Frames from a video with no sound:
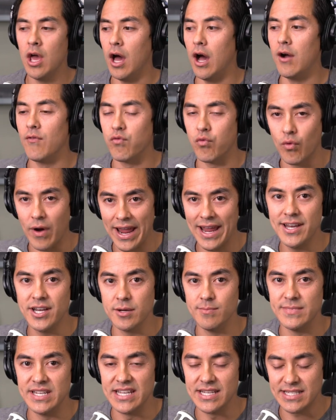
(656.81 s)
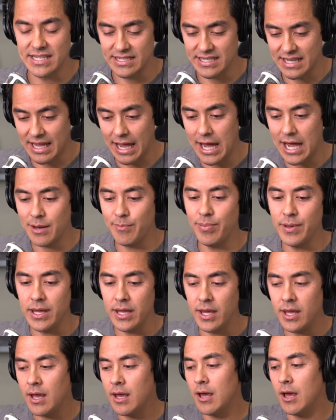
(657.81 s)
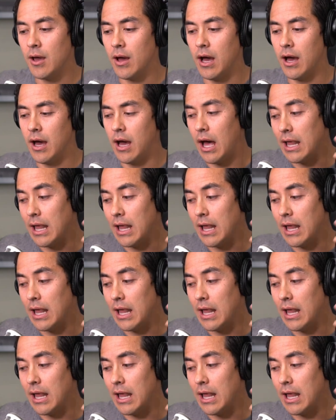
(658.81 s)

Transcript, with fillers: of randomness it's got to be uh,